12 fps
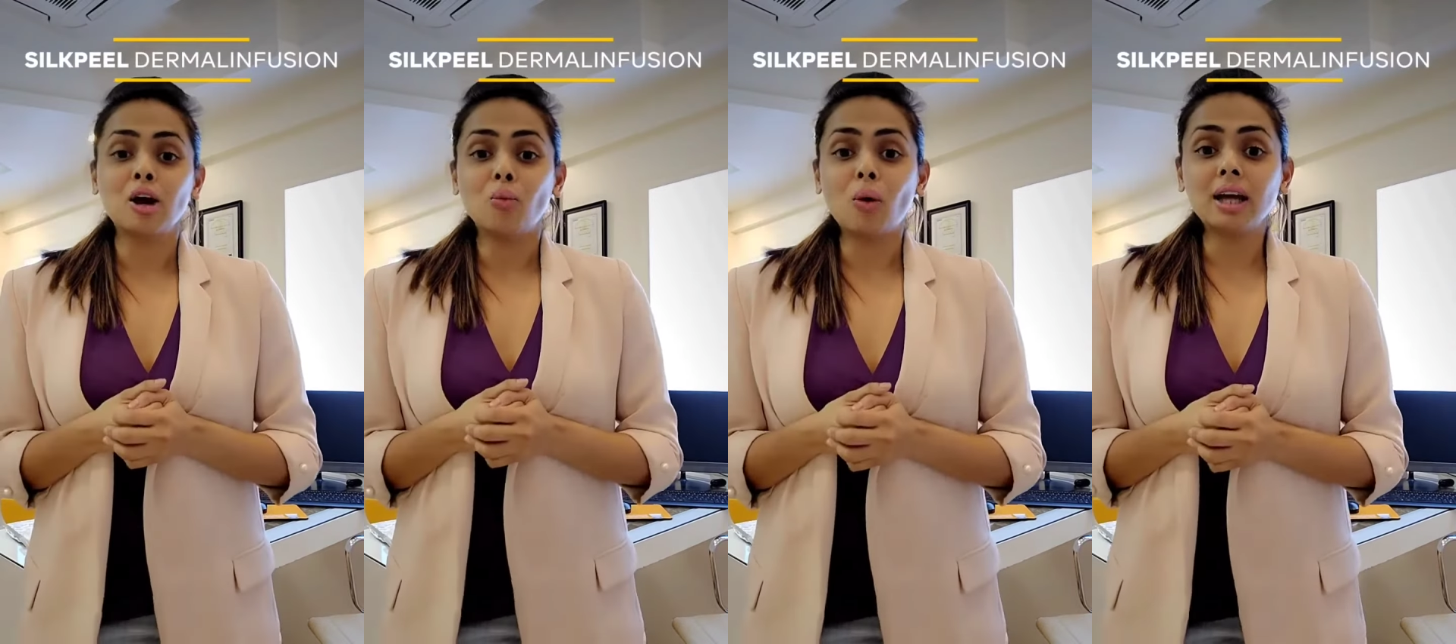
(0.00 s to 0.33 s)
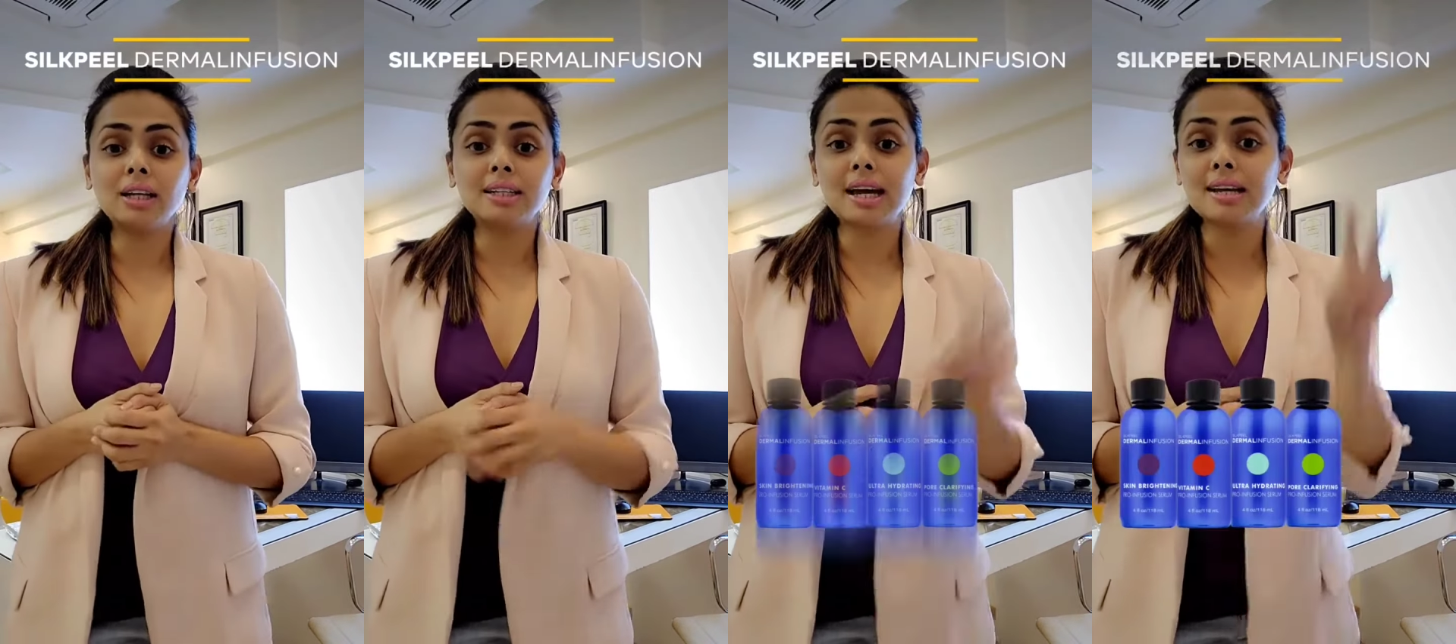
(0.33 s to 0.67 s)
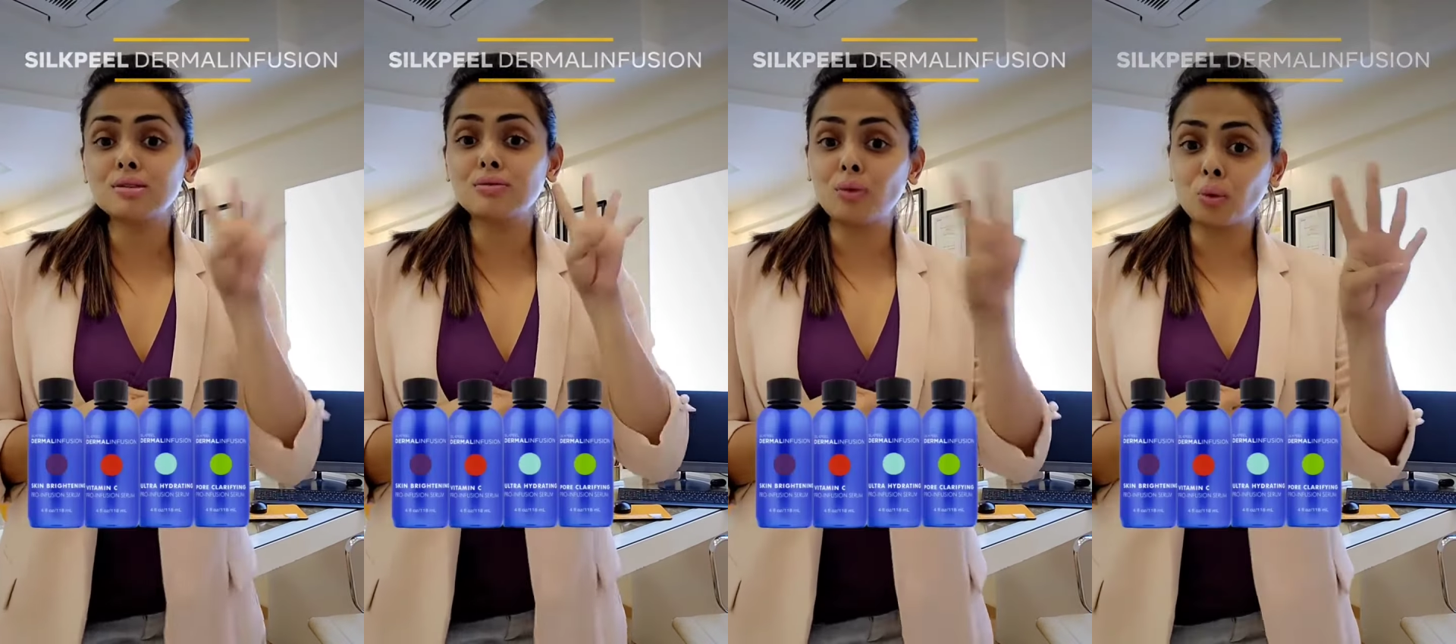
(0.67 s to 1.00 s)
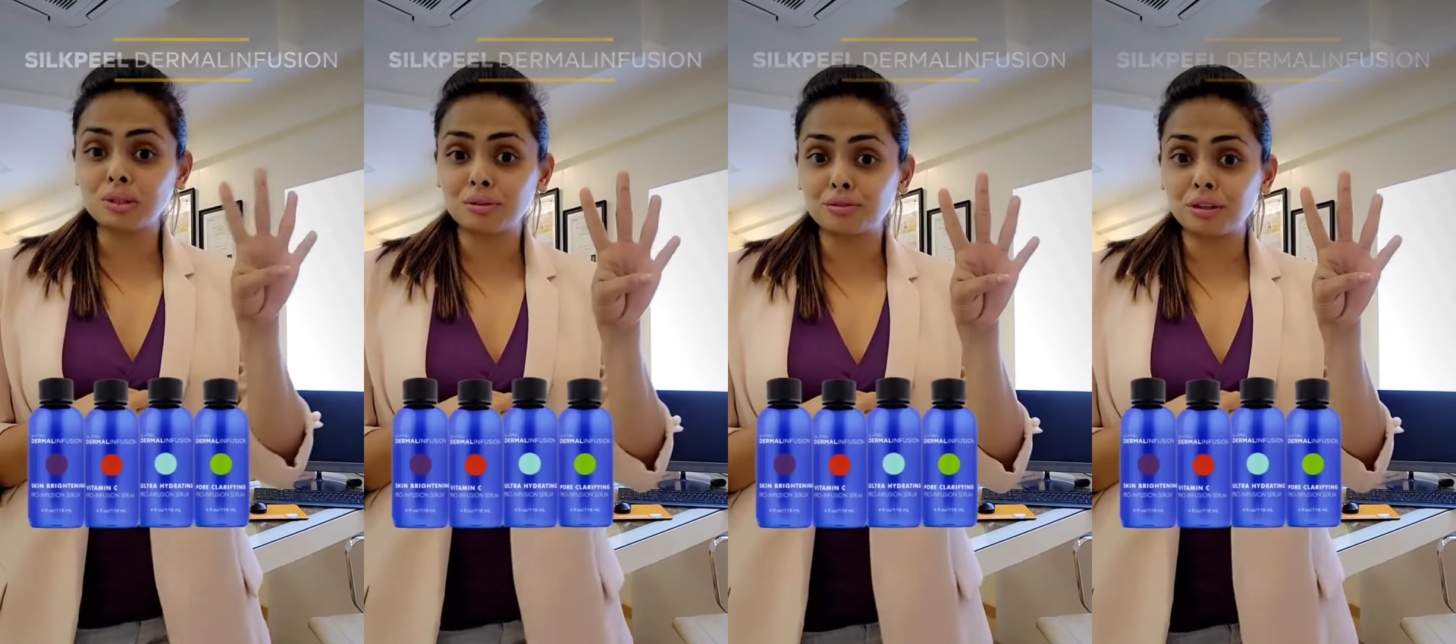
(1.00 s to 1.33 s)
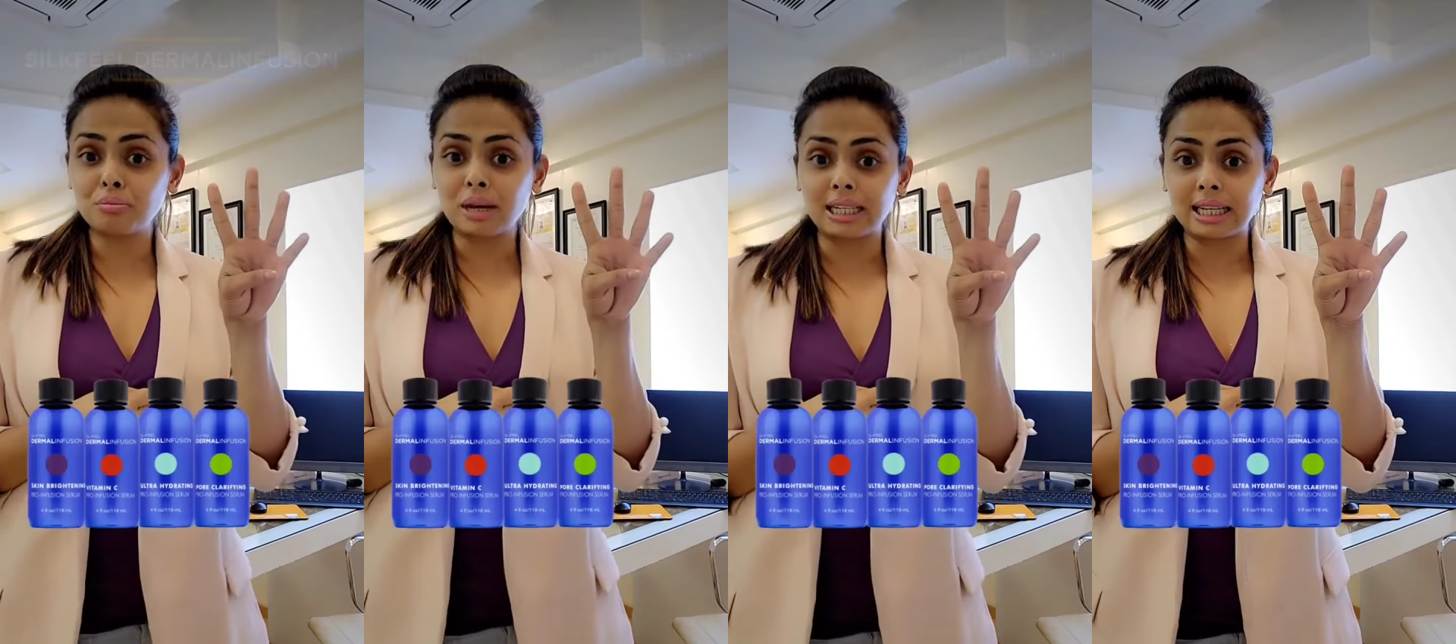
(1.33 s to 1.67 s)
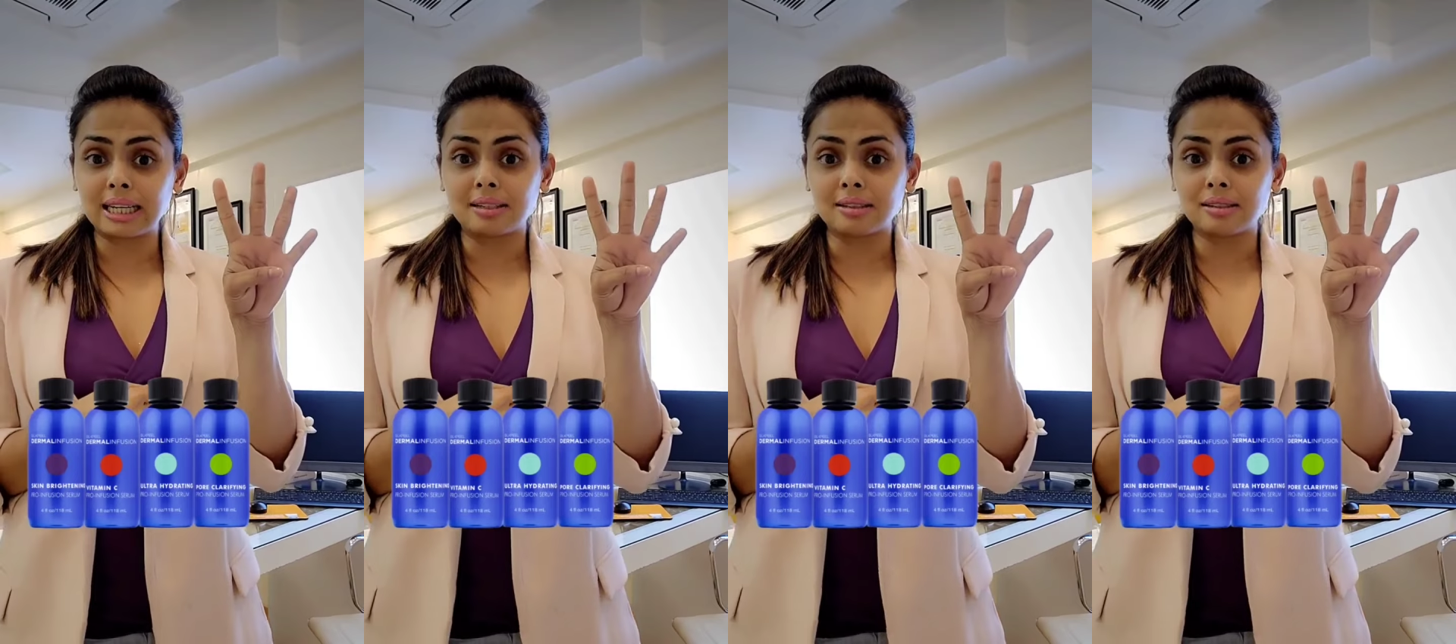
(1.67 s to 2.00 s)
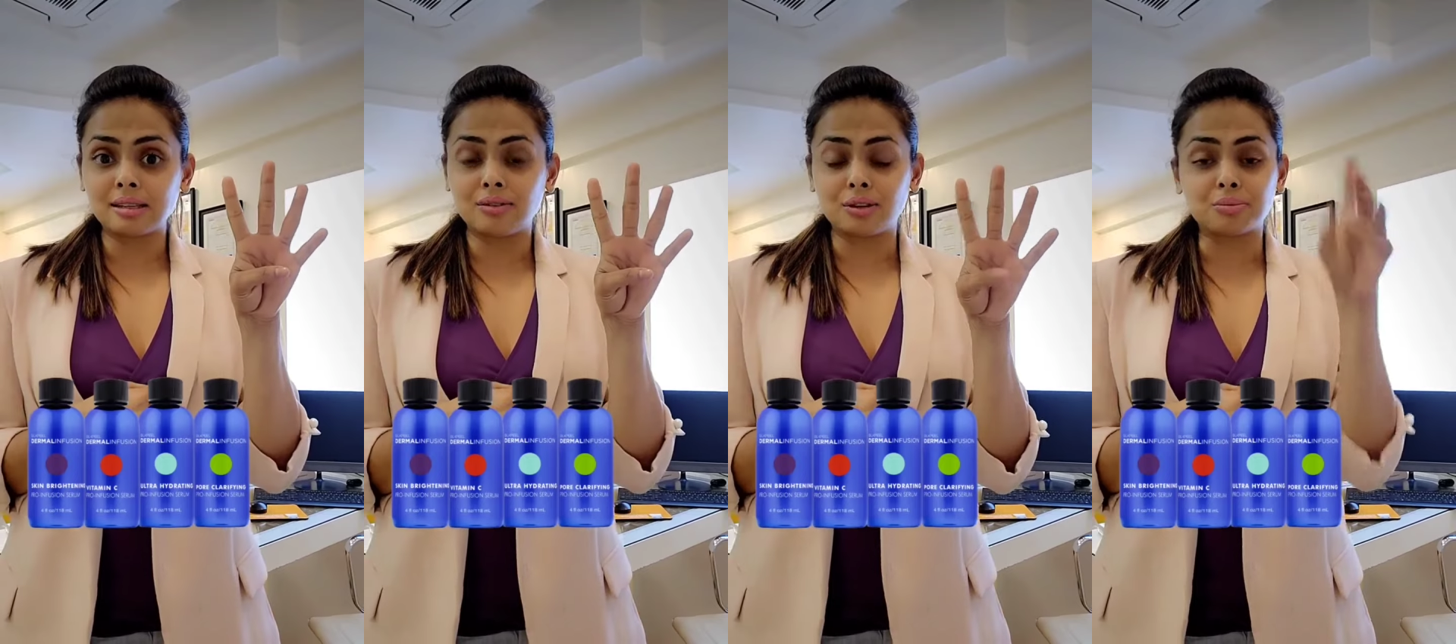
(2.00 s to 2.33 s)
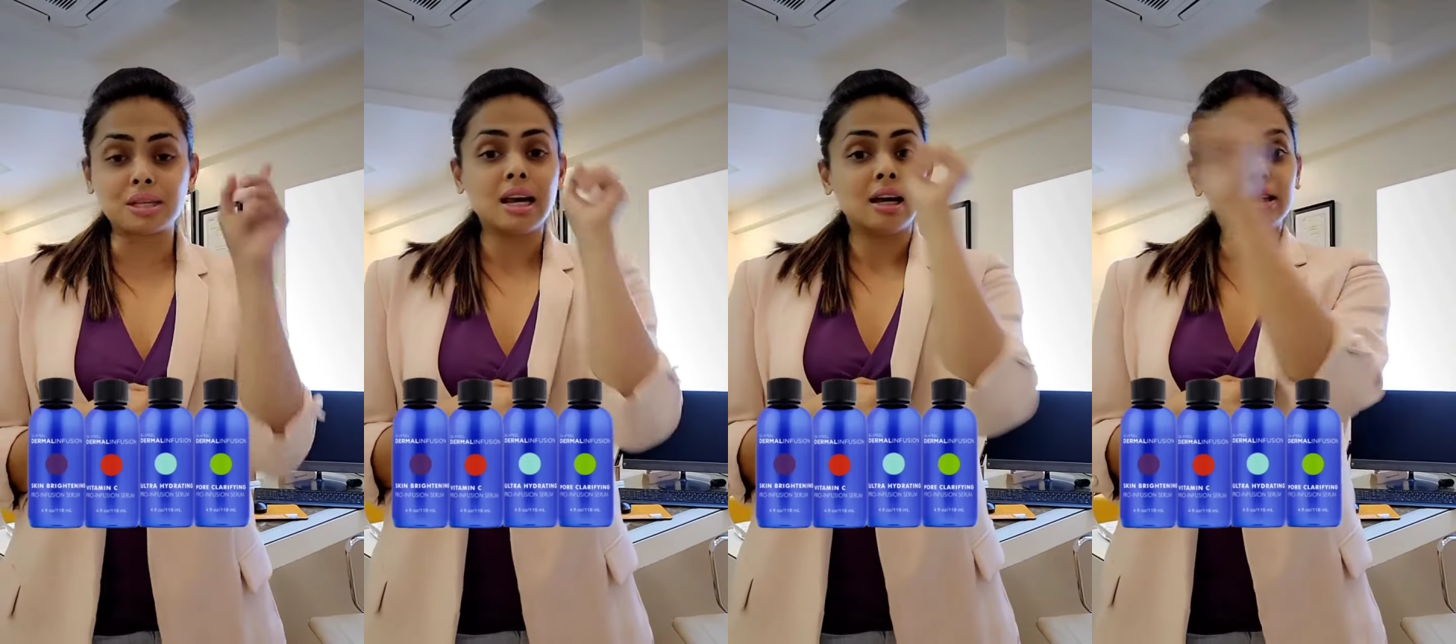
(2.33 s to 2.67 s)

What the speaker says: One, it has four different medicated serums: